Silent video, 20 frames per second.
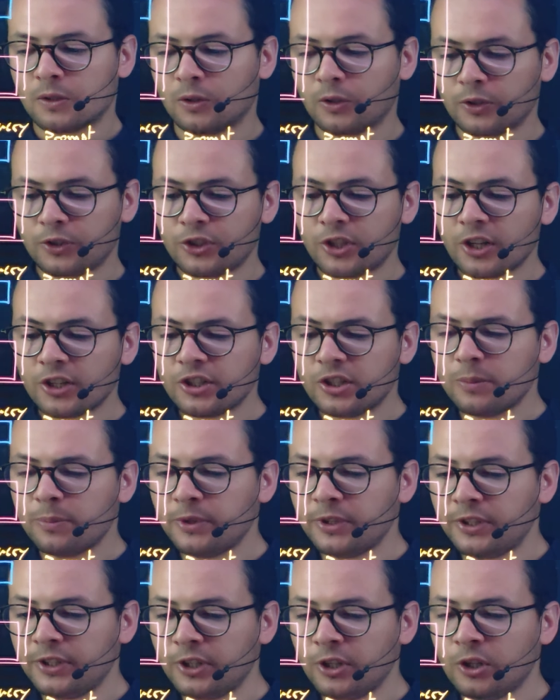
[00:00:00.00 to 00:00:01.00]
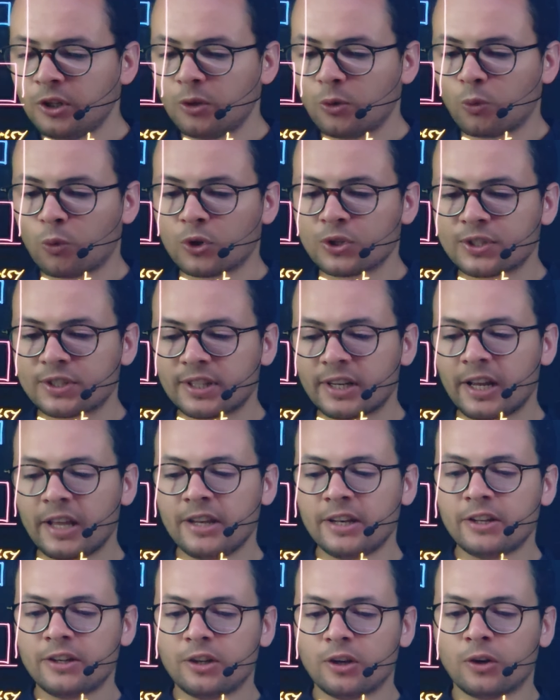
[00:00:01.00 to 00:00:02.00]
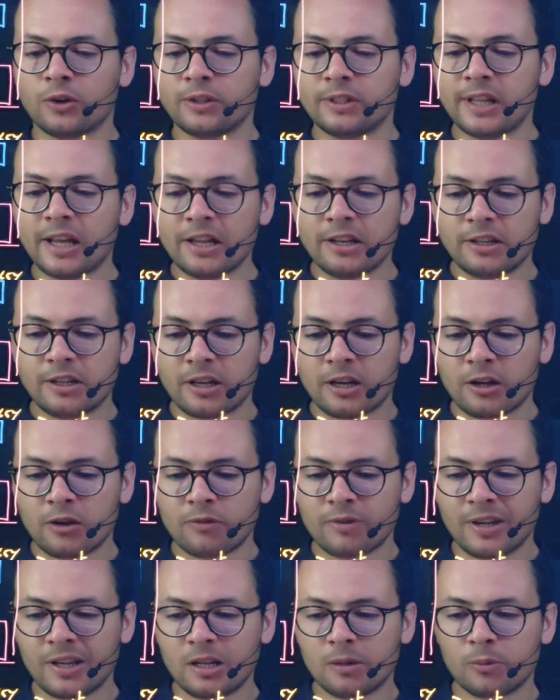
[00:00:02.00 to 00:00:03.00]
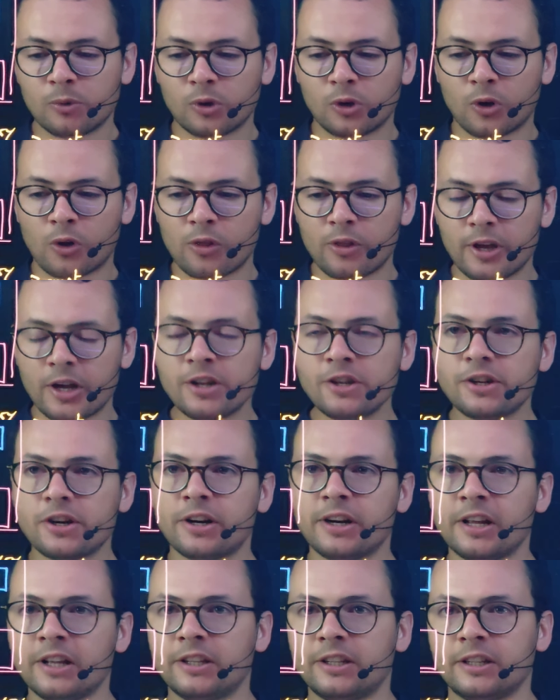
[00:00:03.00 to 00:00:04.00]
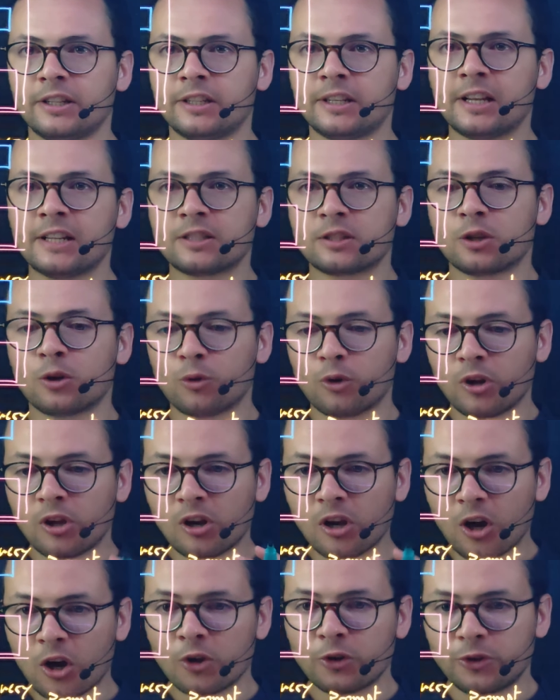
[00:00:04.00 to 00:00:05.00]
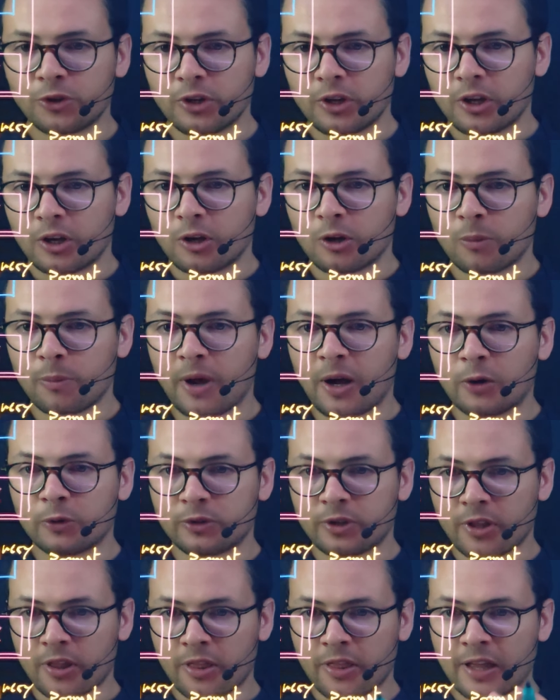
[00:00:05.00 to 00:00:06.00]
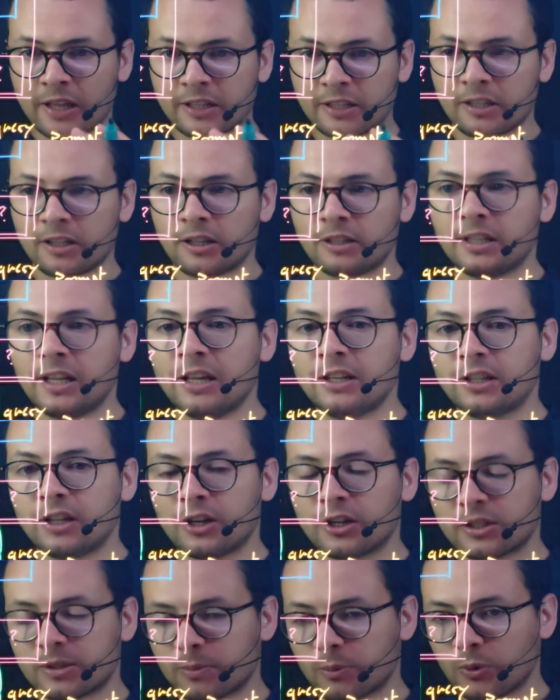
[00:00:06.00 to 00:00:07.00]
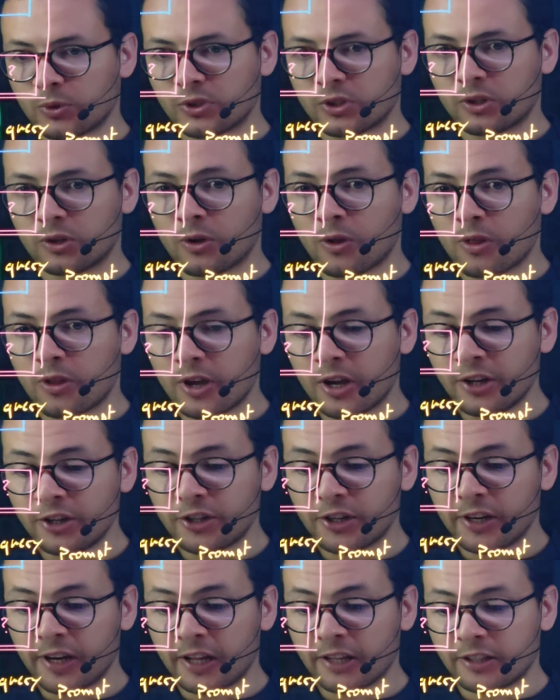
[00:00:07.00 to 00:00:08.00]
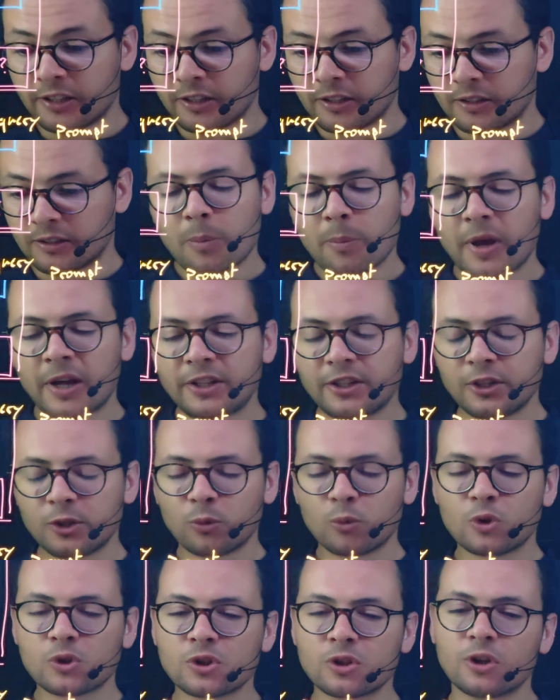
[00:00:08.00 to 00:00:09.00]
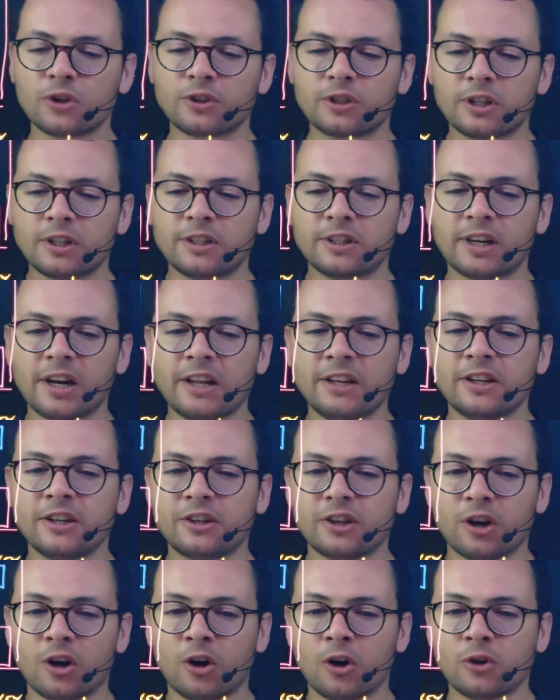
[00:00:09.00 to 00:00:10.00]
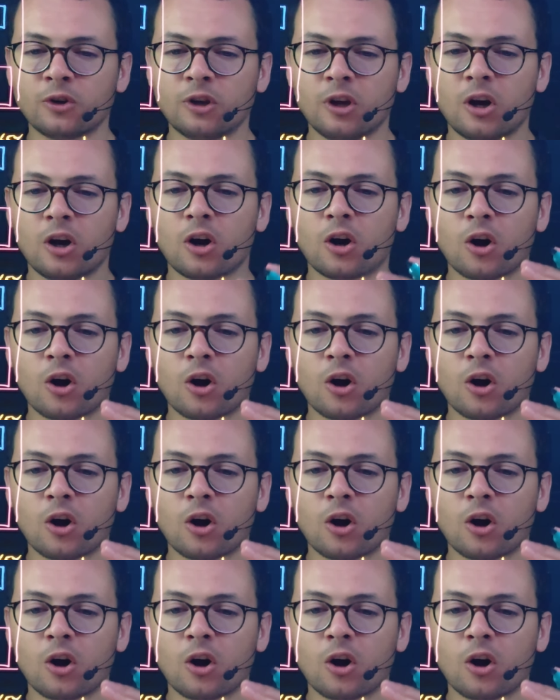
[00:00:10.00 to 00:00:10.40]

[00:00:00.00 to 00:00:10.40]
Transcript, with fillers: So ChatGPT was trained on data available on the internet. It does know a lot about that uh, data exposed on the internet, but it was not trained on